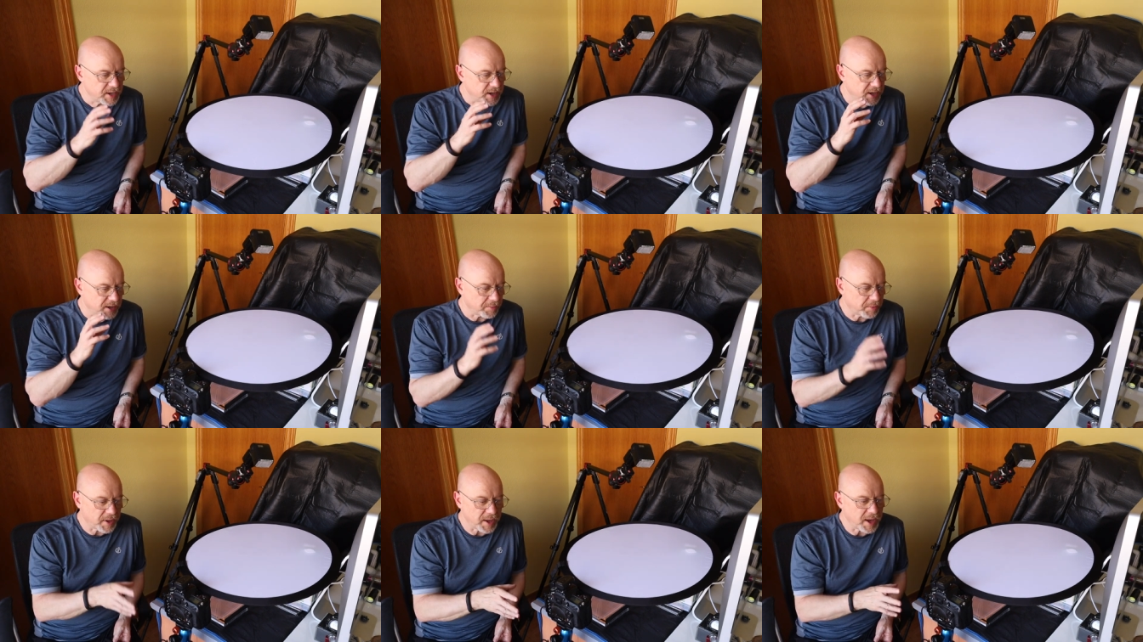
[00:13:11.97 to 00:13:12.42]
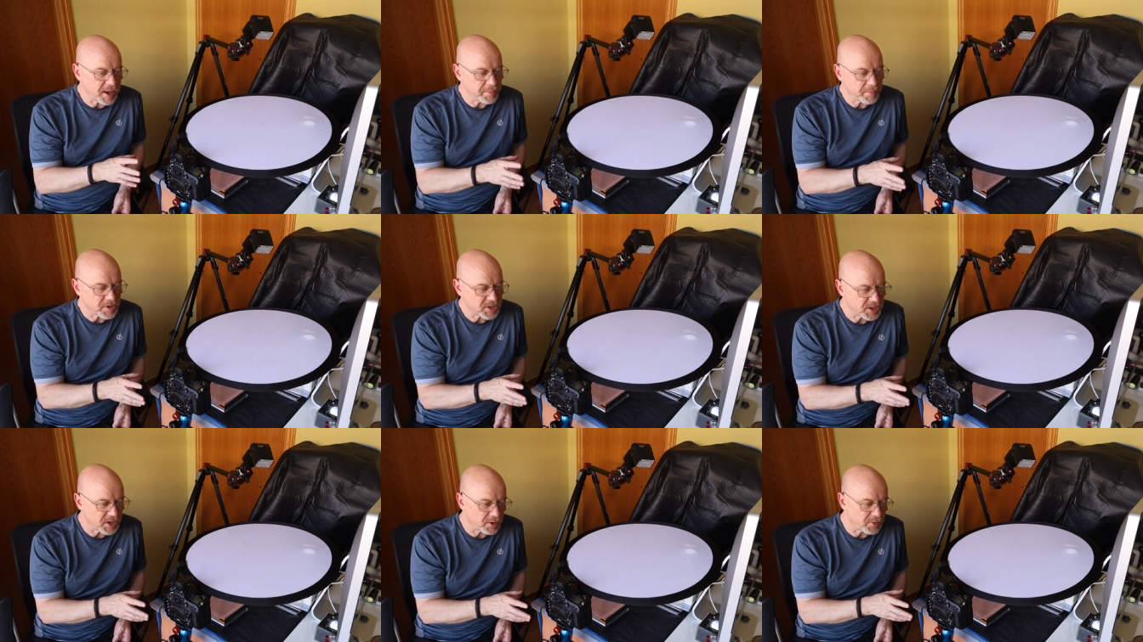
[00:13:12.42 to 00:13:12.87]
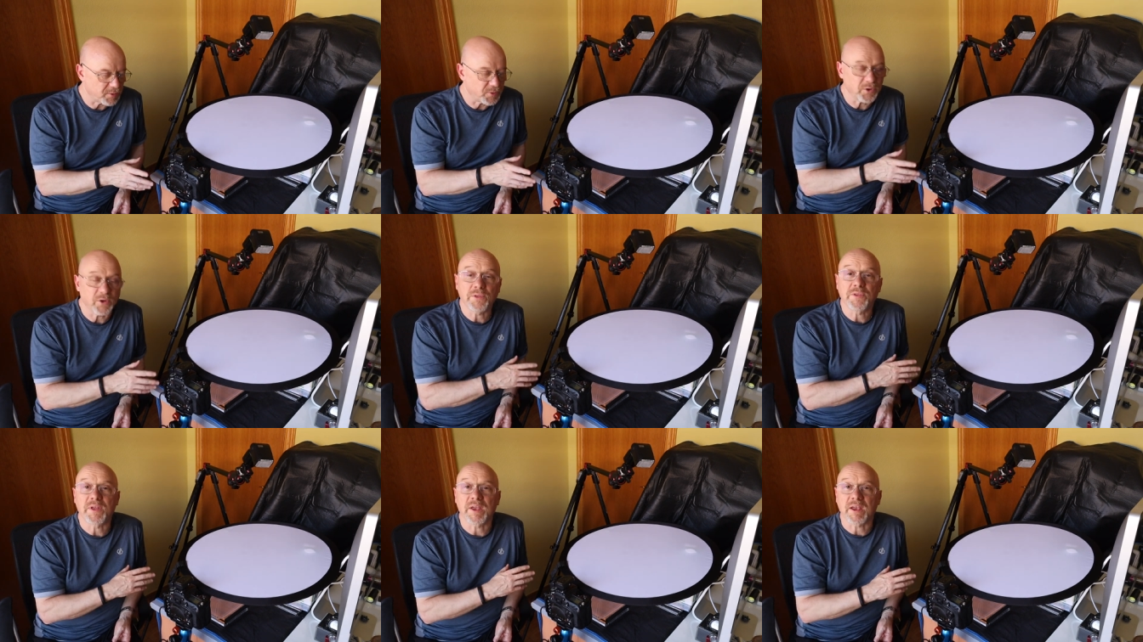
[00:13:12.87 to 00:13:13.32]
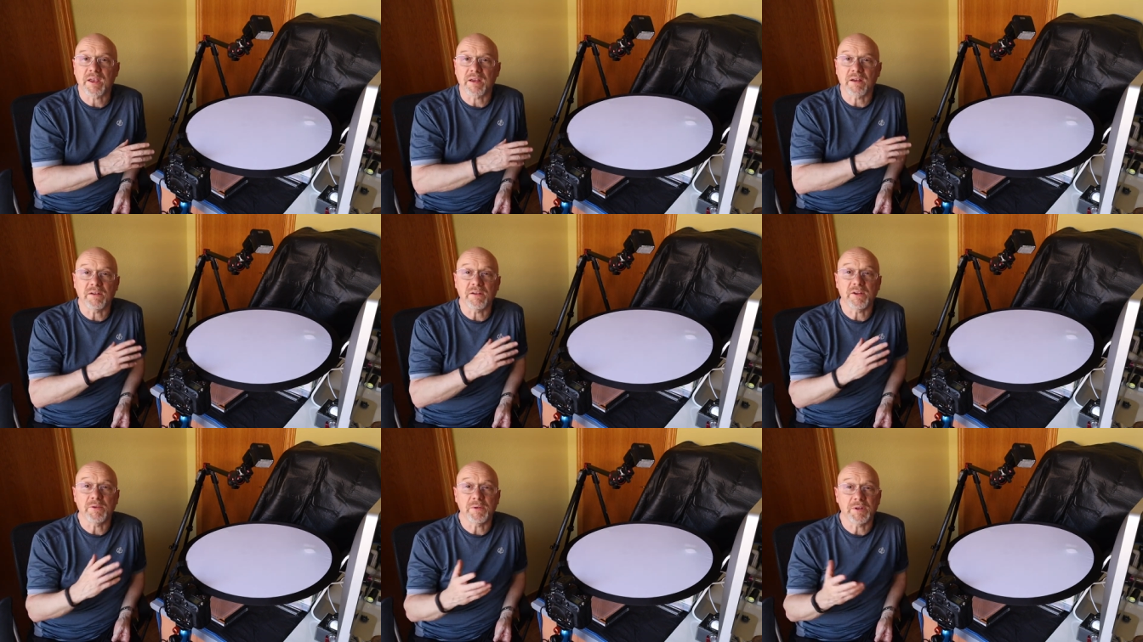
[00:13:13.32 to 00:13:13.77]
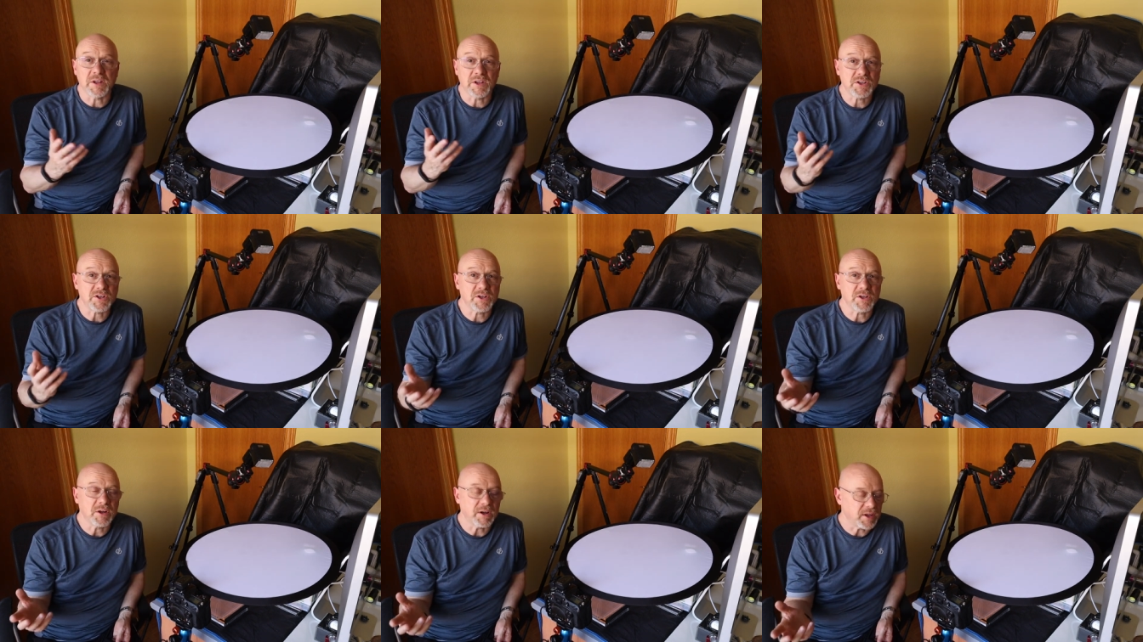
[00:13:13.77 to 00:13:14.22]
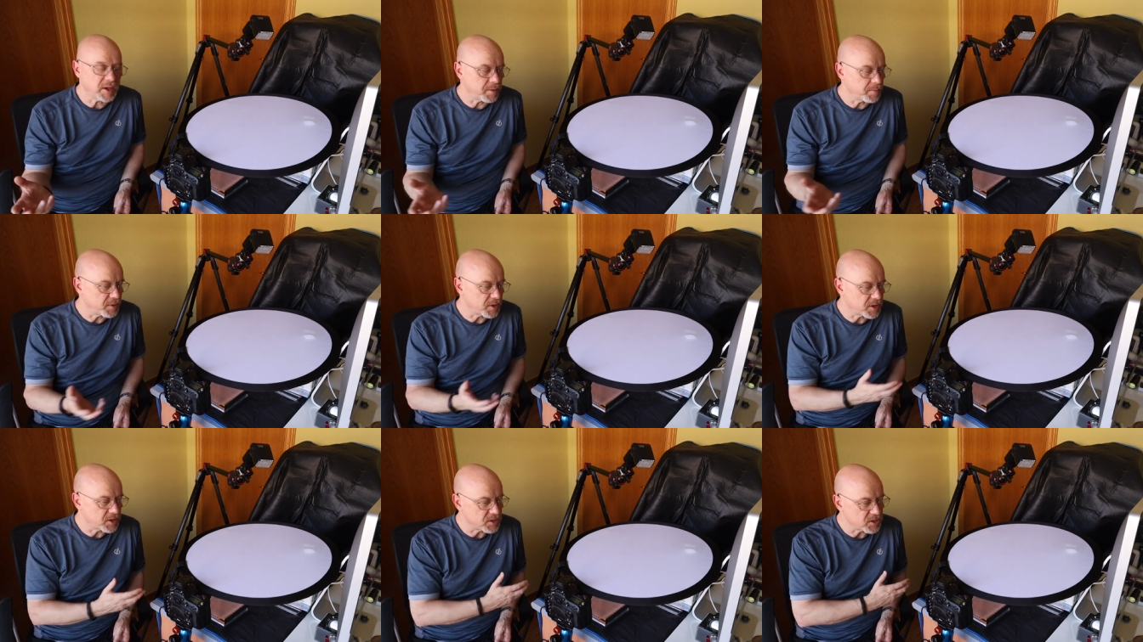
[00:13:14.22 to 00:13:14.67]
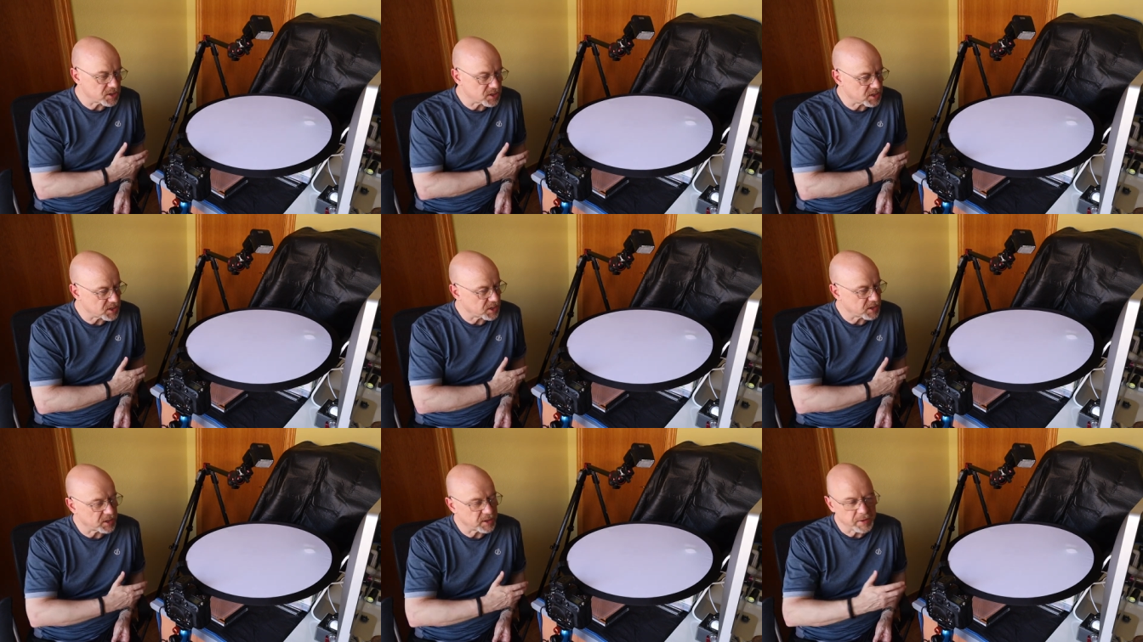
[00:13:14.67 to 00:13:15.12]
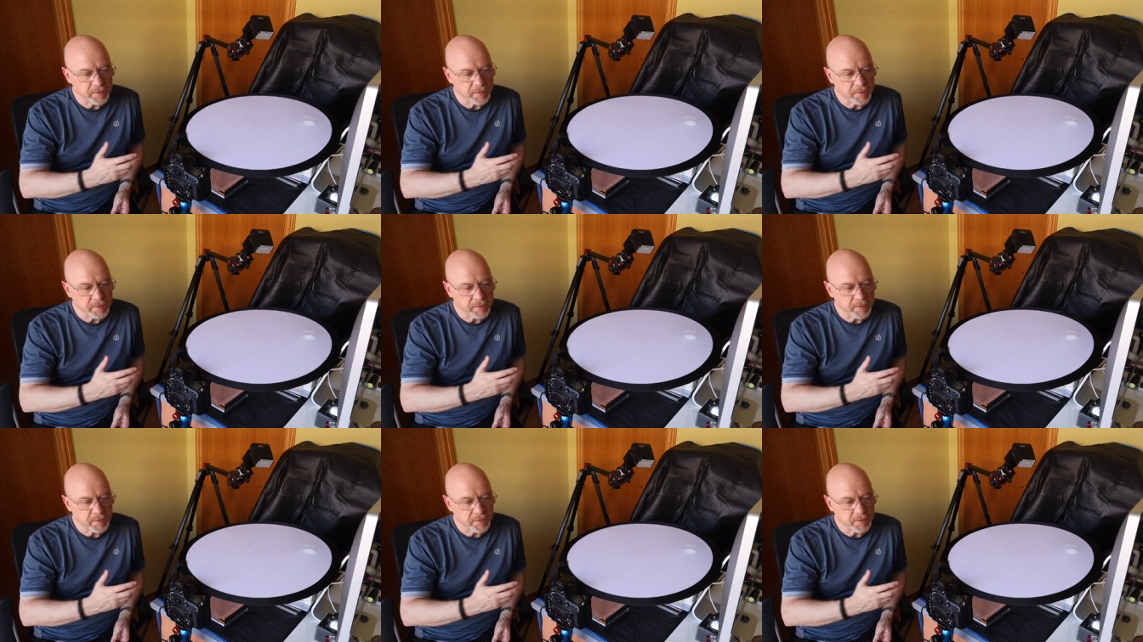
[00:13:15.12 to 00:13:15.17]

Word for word: and I'm kicking myself for not thinking of doing this earlier, because